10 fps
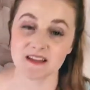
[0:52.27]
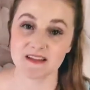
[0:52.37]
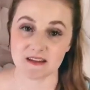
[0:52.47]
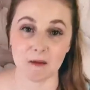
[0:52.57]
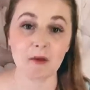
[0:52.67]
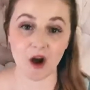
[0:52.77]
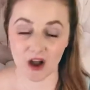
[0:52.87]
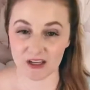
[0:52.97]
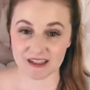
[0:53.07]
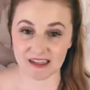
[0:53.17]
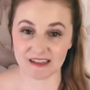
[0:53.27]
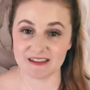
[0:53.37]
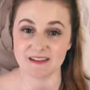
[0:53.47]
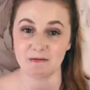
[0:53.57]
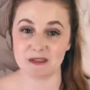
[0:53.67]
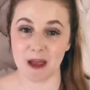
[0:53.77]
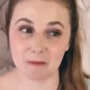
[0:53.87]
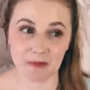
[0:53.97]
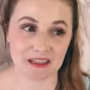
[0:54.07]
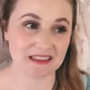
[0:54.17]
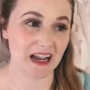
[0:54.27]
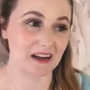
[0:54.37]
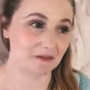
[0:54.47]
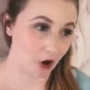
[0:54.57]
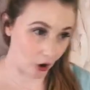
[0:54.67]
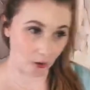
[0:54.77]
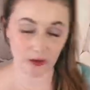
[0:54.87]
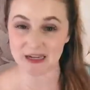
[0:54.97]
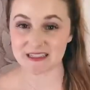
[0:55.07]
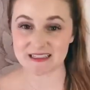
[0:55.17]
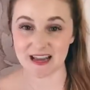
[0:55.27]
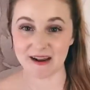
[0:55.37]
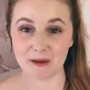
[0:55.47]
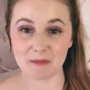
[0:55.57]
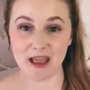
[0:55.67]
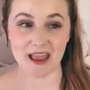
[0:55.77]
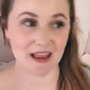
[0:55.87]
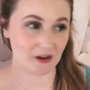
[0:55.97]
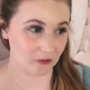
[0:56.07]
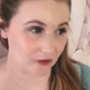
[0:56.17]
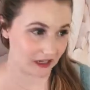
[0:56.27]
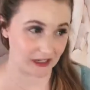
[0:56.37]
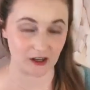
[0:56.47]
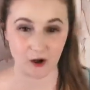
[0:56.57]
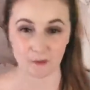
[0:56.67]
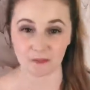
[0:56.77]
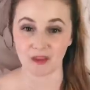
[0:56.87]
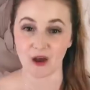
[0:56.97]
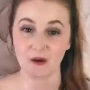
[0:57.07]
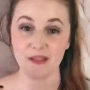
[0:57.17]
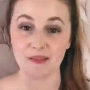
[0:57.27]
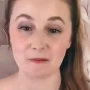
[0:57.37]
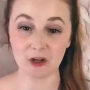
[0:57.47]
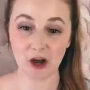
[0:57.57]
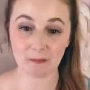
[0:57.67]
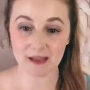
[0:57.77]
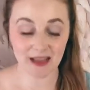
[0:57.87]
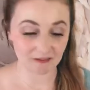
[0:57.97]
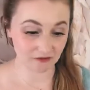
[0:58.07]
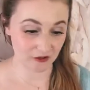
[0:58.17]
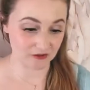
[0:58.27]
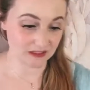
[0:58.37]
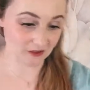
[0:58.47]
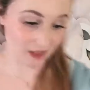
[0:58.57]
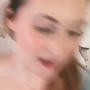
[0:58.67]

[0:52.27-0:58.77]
some content, some templates kind of already set up and ready to go. Okay, let me grab my headphones so